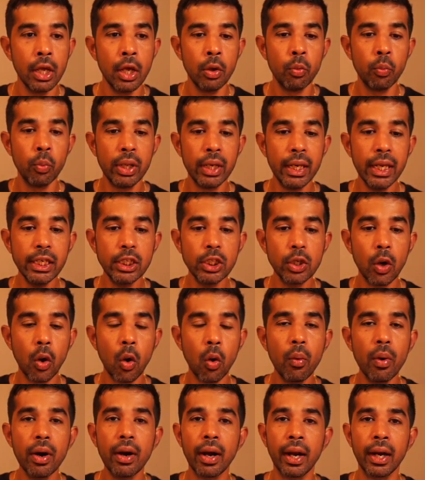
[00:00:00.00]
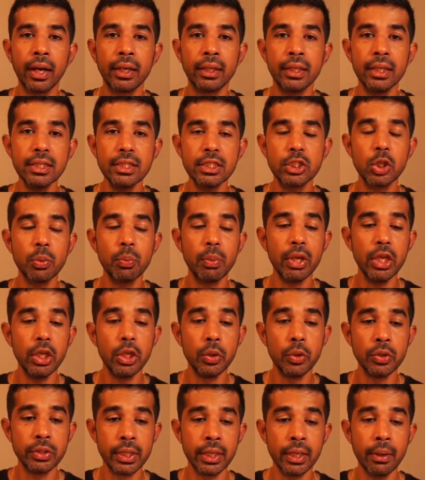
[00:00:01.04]
We need to override this to be
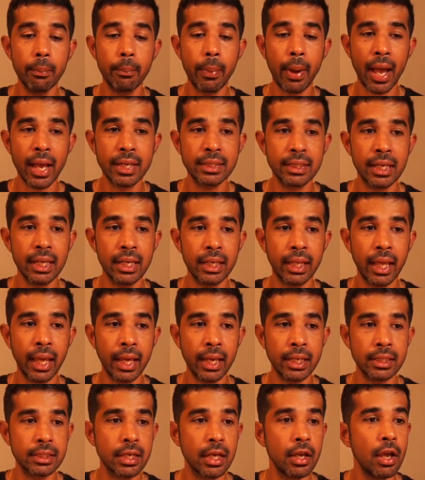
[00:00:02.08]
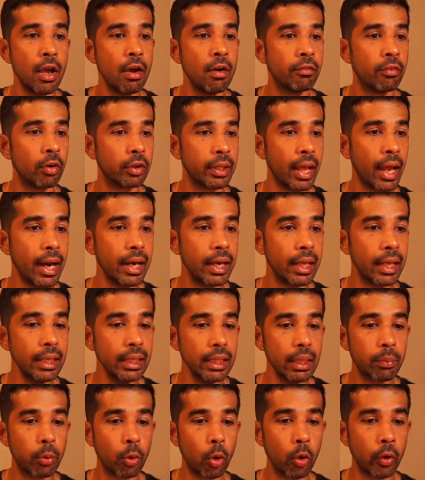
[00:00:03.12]
using Pascal case. For that, in
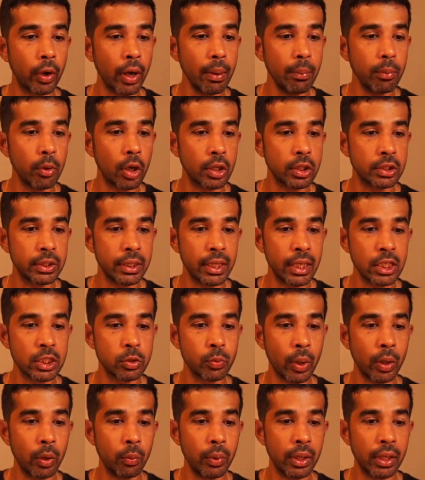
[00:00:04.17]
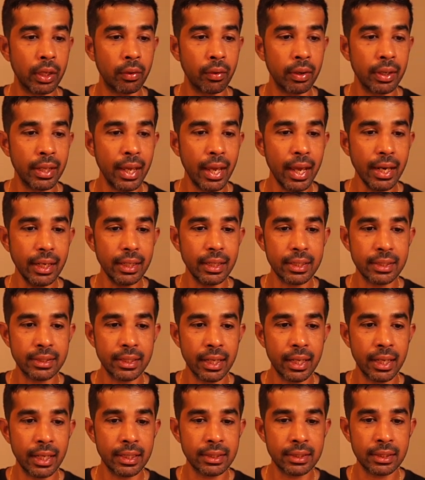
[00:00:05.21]
the program.cs, when we create the
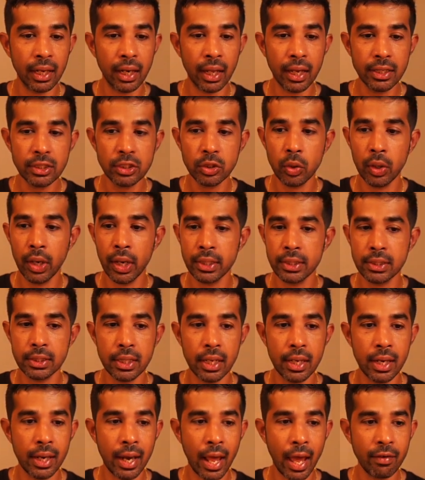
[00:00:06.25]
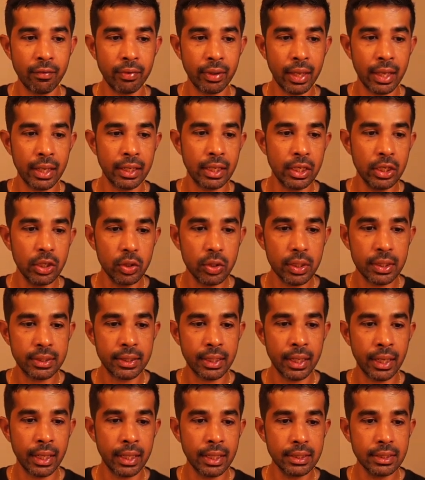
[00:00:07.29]
settings class, so let's navigate into the
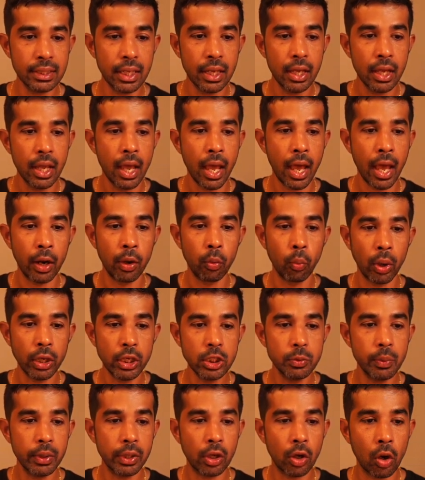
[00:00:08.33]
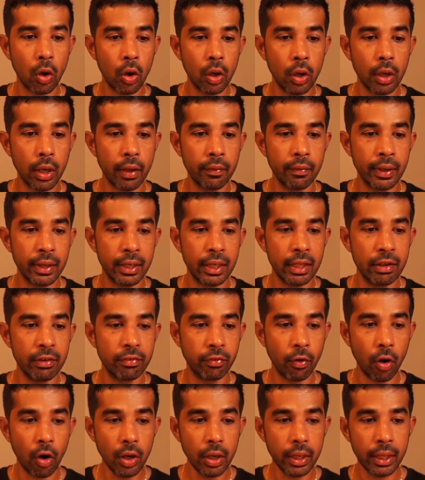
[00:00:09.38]
settings, and once we call the
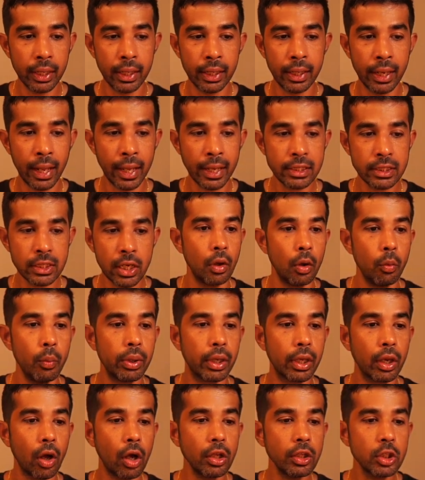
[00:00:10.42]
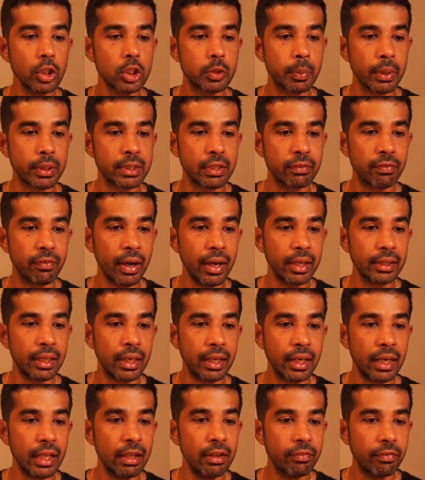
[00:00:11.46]
default index, we can also specify the
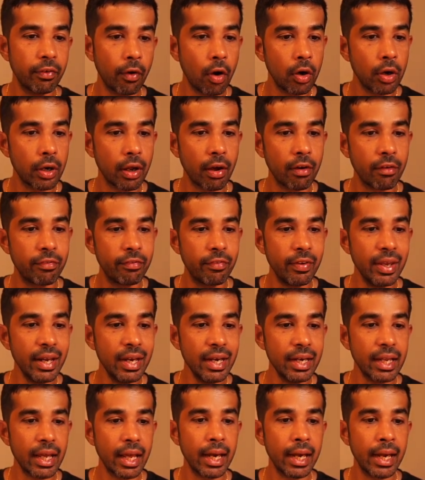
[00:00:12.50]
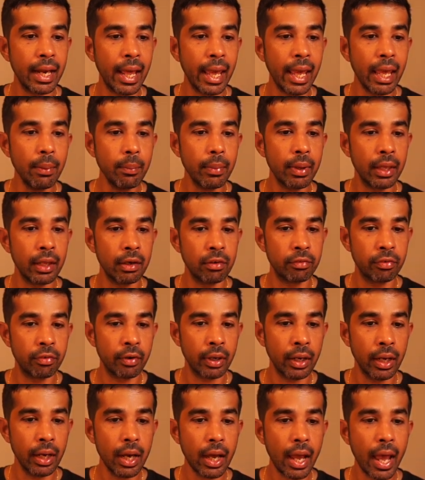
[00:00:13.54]
default field name
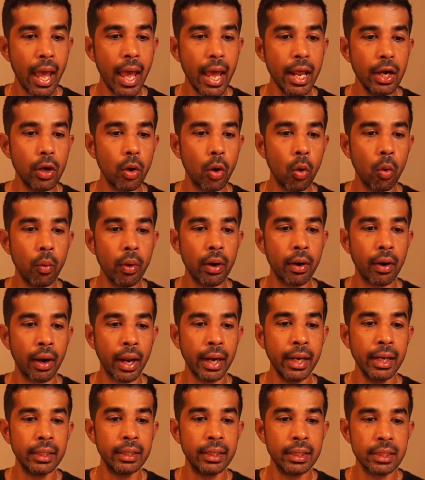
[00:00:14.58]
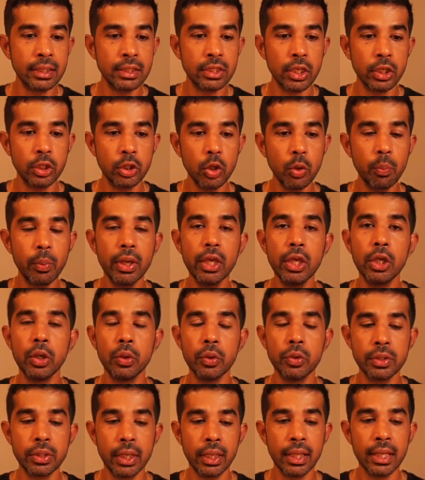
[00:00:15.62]
inferer and override this to be
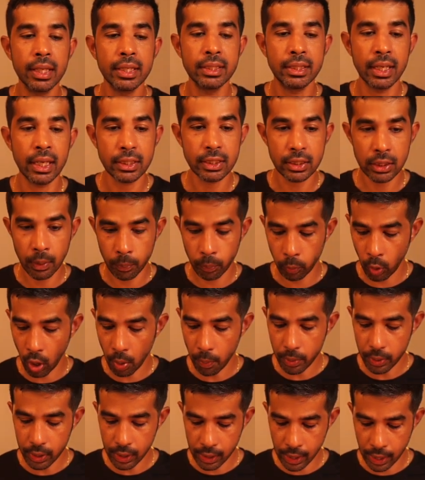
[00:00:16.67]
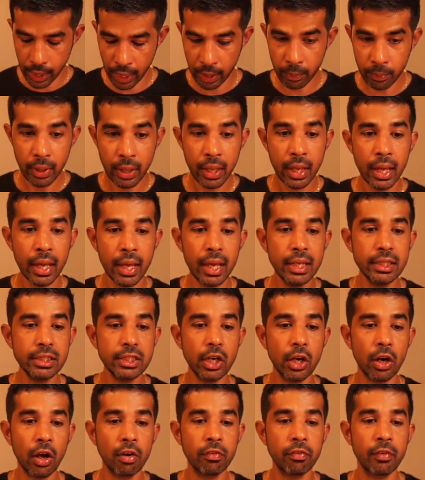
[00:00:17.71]
using just the property name
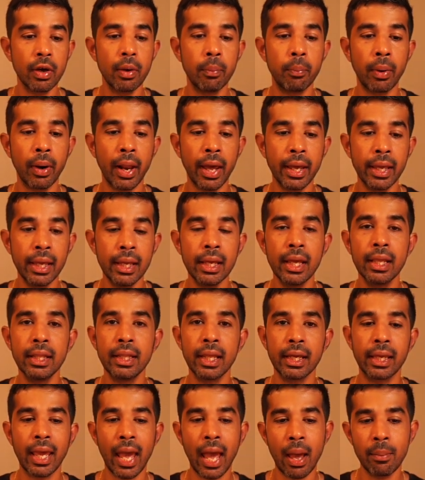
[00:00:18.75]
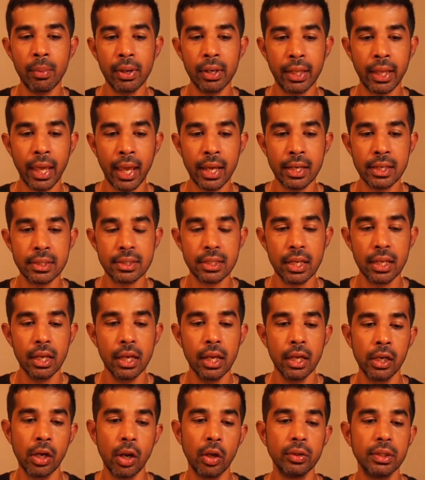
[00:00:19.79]
instead of applying the camel case.
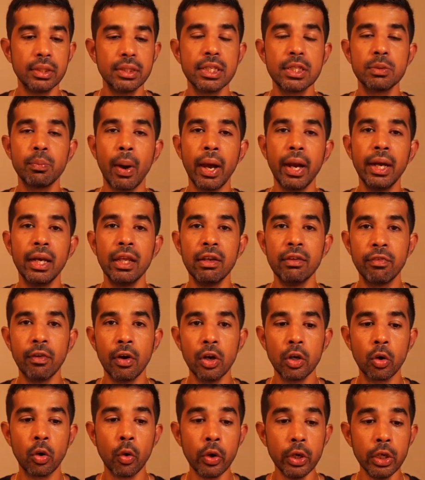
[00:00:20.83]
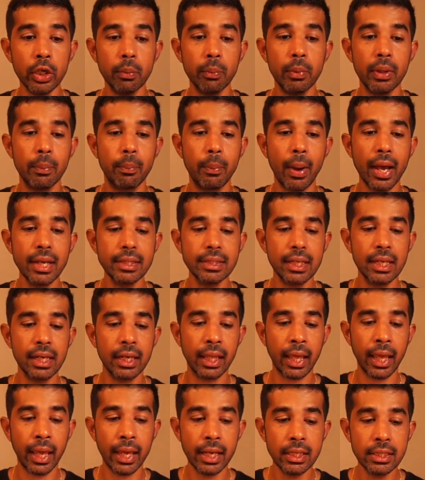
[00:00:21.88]
Now this is by default going to be Pascal
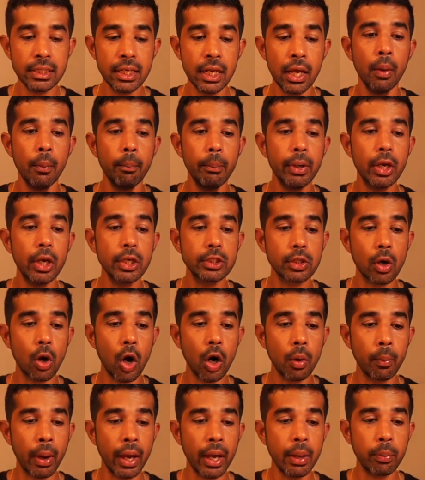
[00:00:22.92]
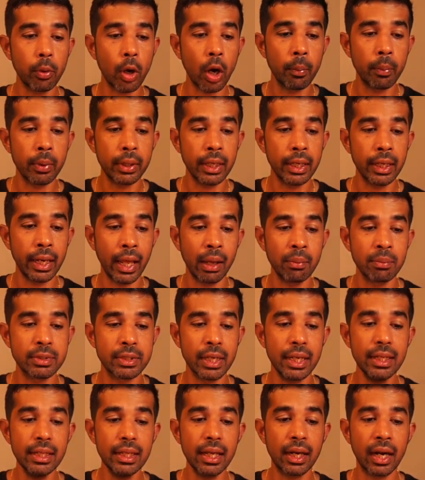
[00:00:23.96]
case because all my property names
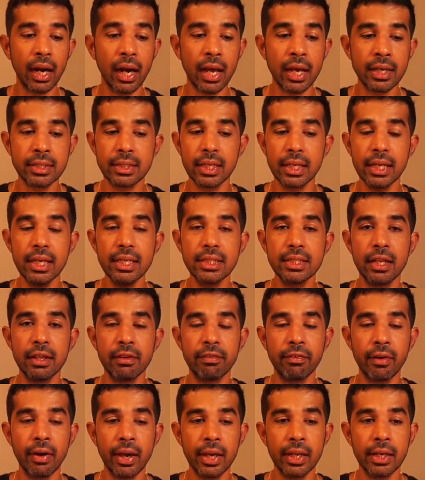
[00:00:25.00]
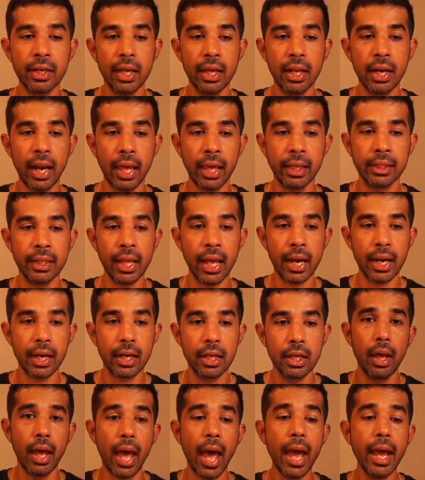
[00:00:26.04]
in the class is defined like that.
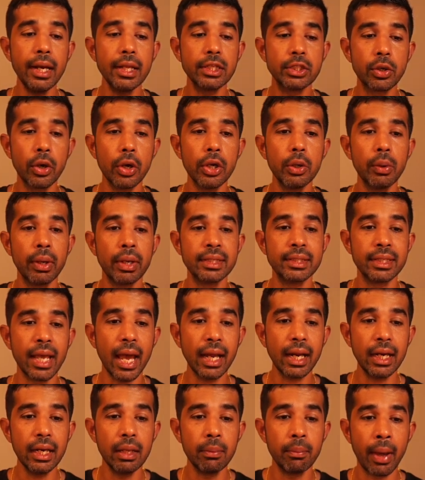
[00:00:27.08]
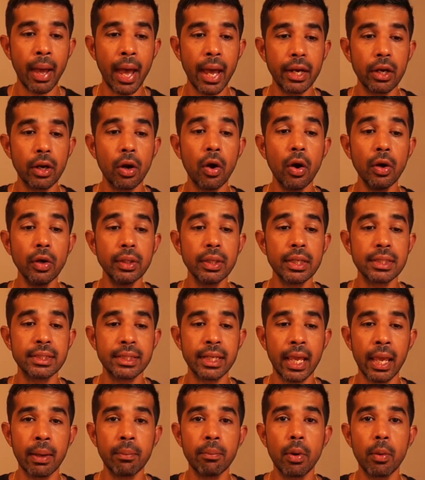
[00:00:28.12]
And it's going to exactly match on the
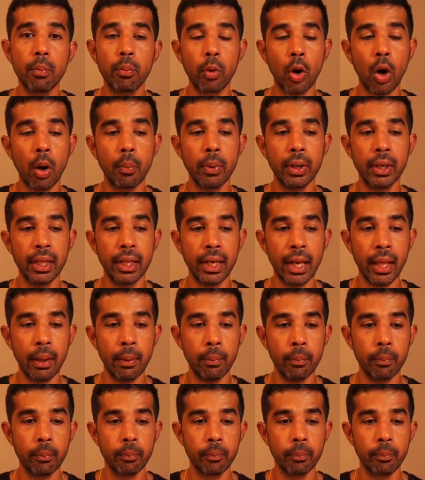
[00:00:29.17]
same property name.